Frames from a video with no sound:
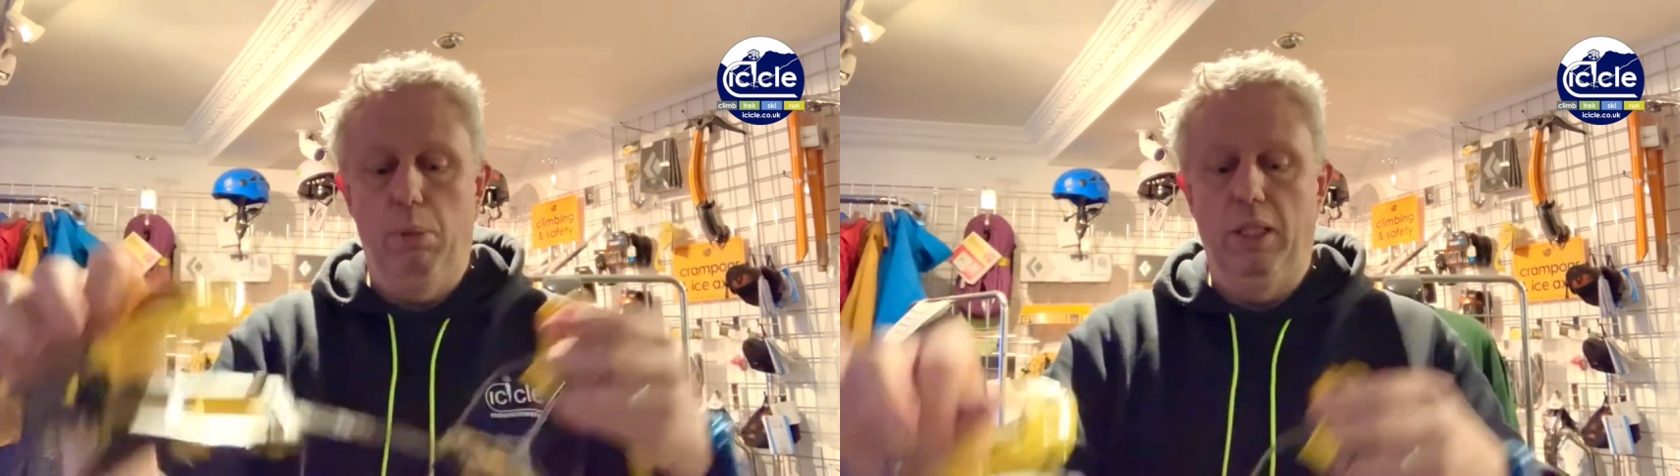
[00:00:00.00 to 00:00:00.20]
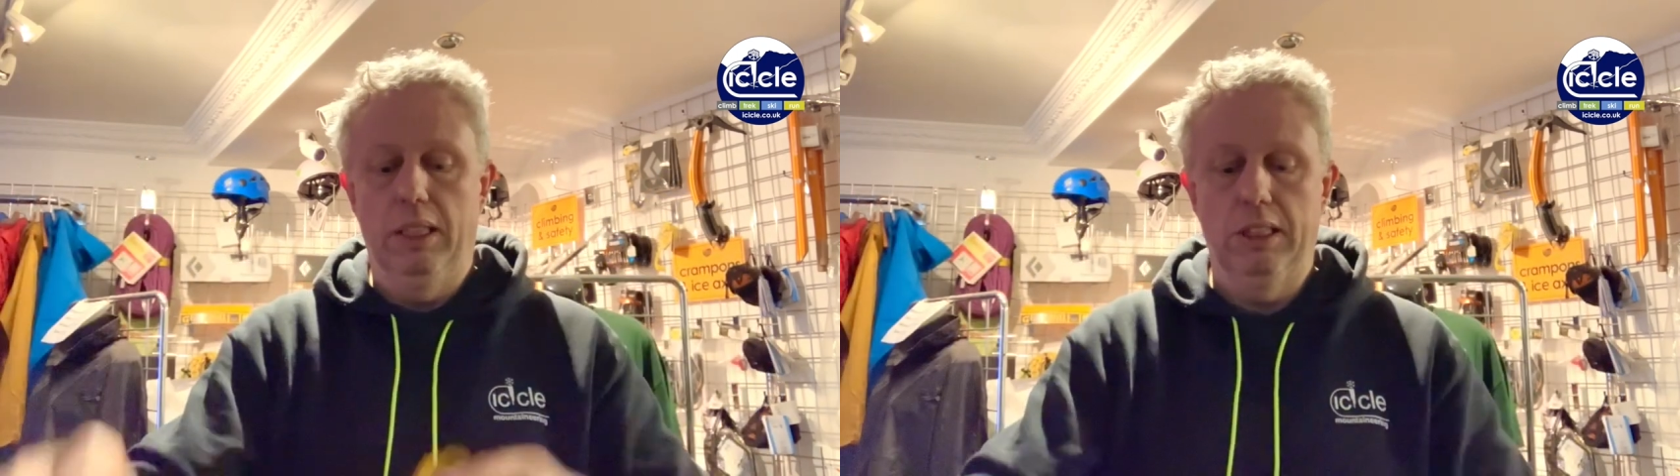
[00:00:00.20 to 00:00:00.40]

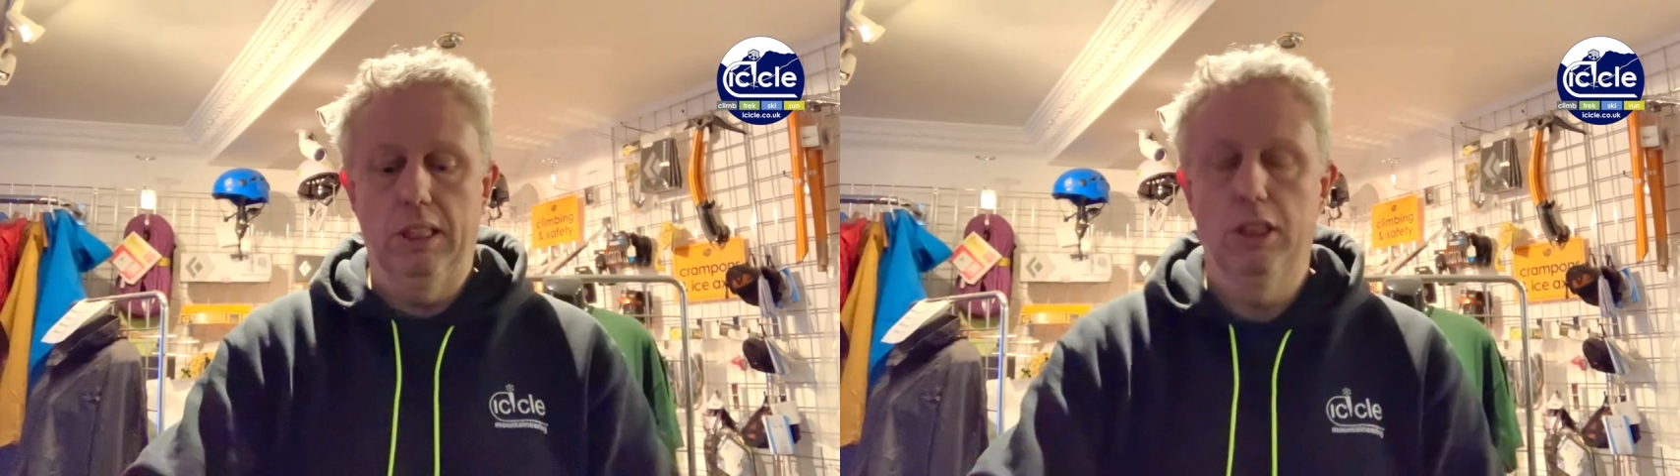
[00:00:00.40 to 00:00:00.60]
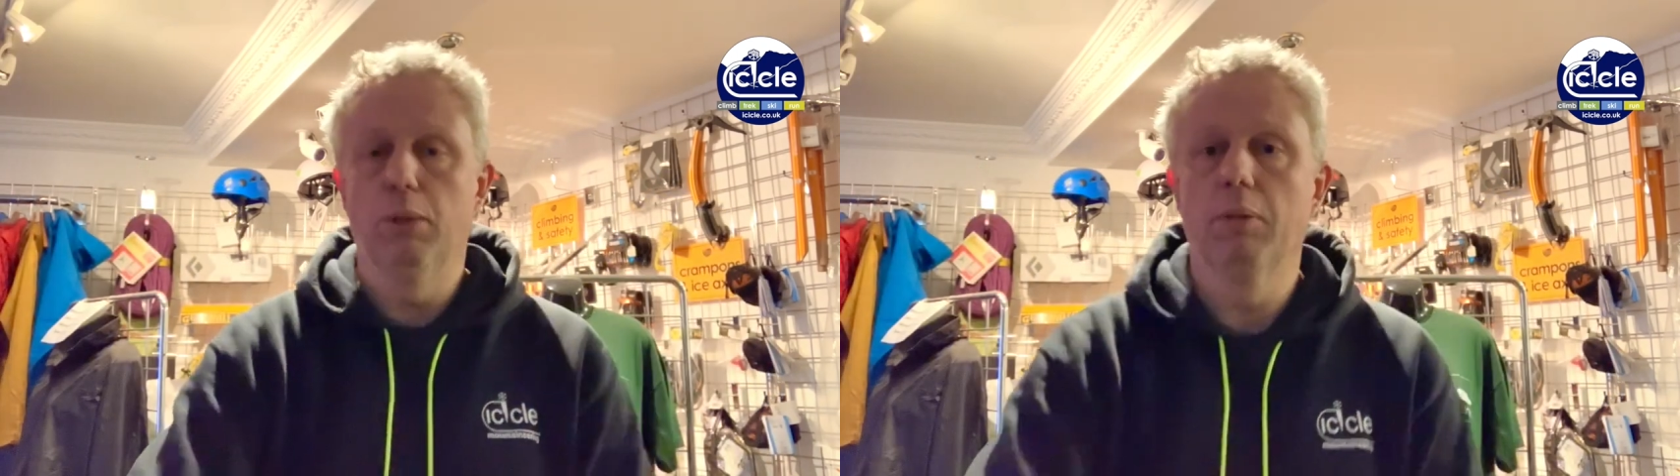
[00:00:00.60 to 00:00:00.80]
binding
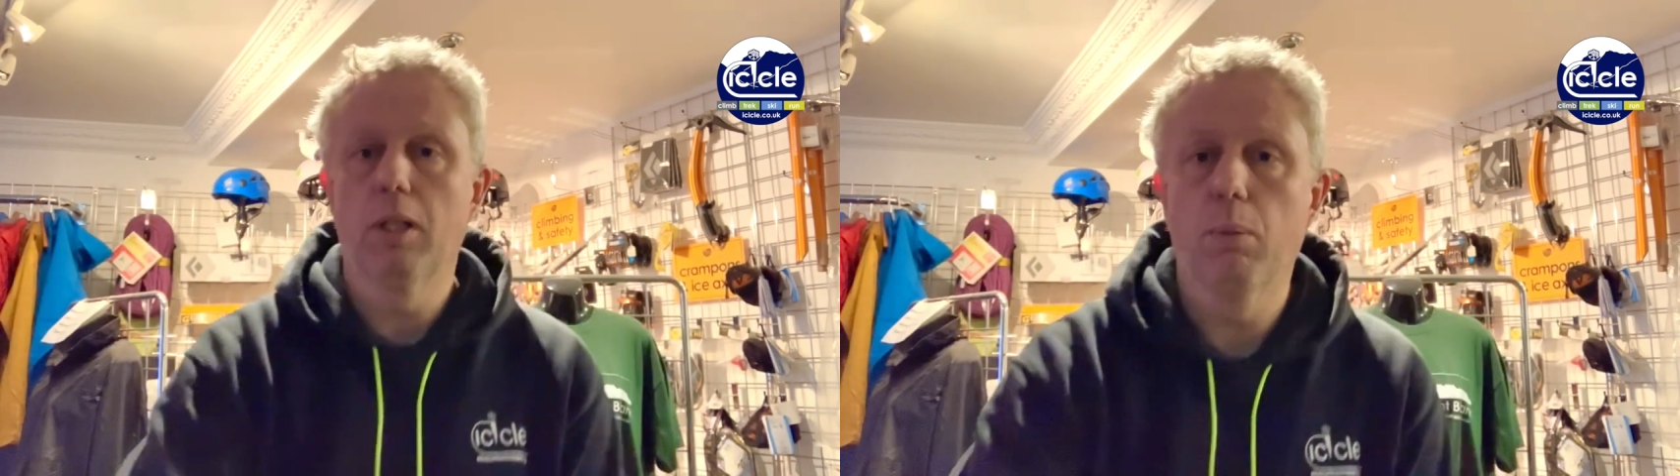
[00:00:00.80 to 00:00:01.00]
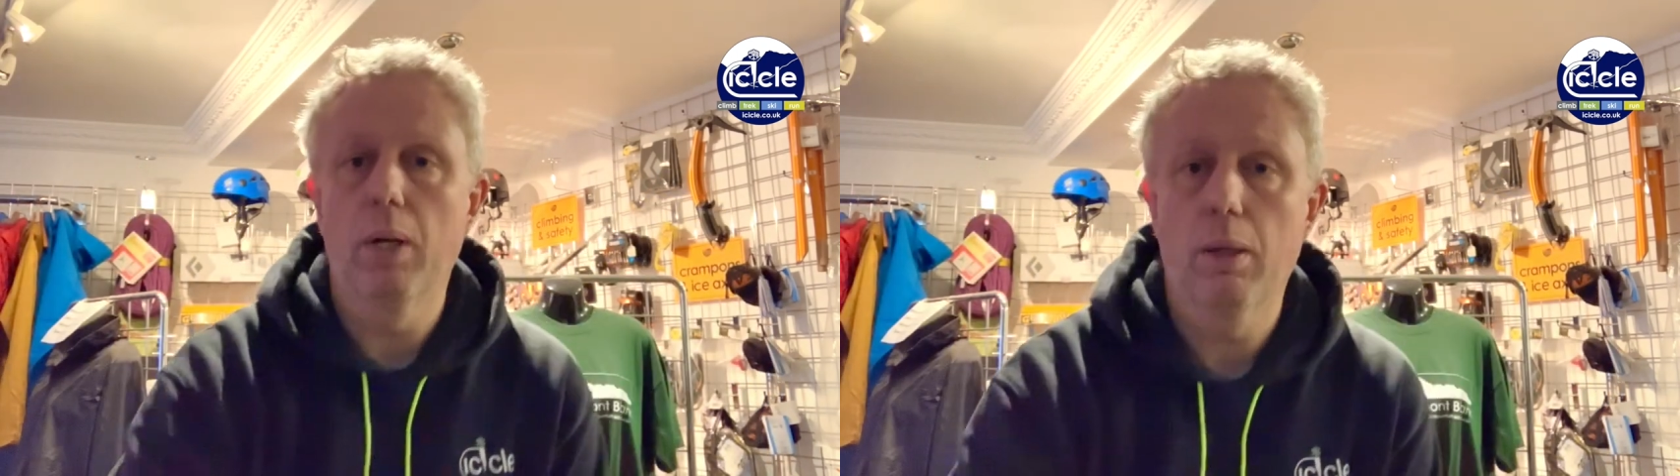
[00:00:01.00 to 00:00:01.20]
system
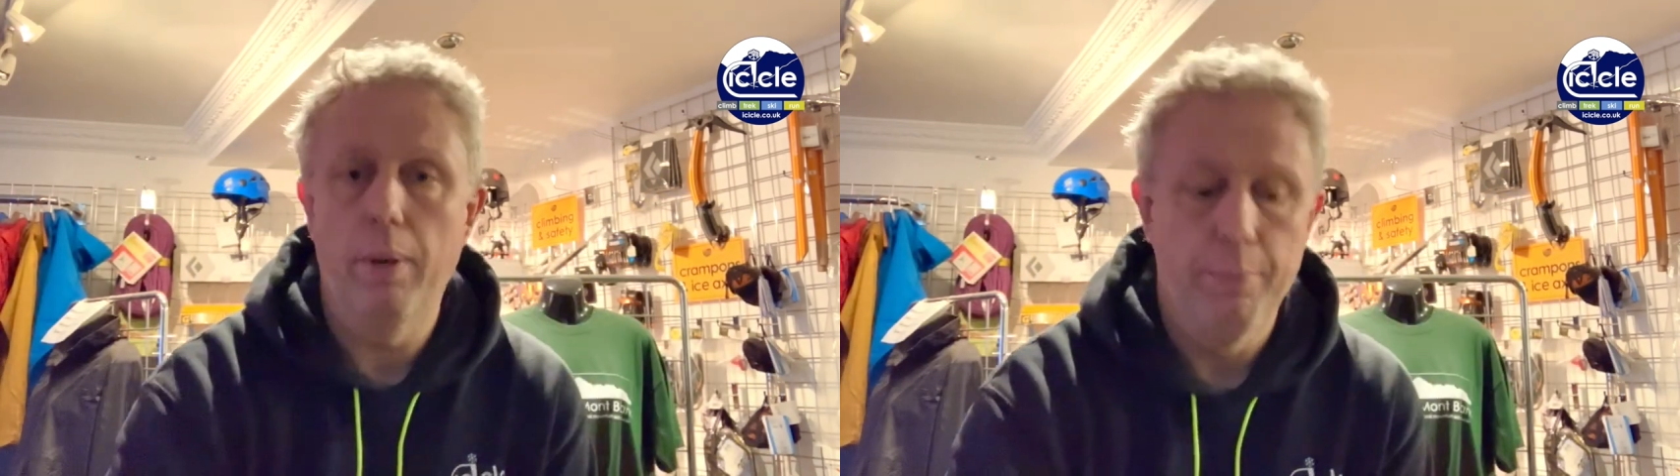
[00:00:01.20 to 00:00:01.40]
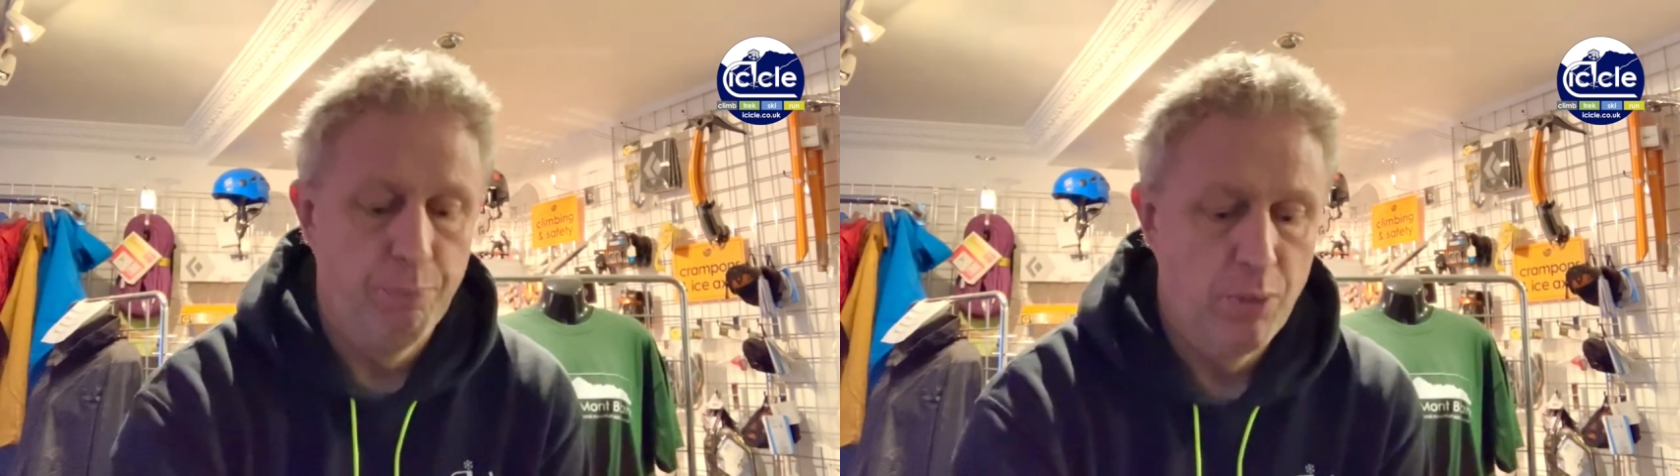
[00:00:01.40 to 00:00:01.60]
that'll work well.